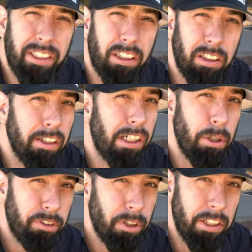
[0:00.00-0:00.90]
what the clear
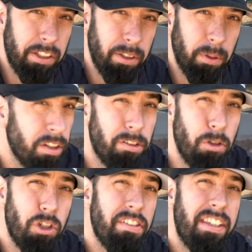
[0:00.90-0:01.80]
coat's gonna do. So
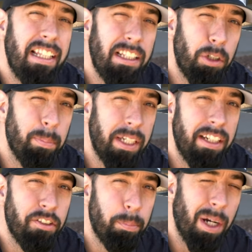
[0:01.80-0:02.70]
just that little bit
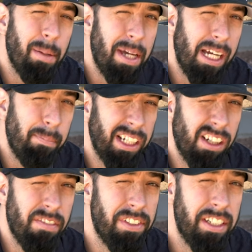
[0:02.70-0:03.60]
has brought back my
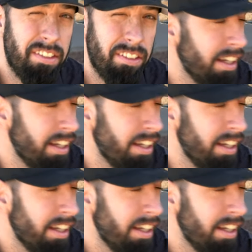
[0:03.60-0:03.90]
confidence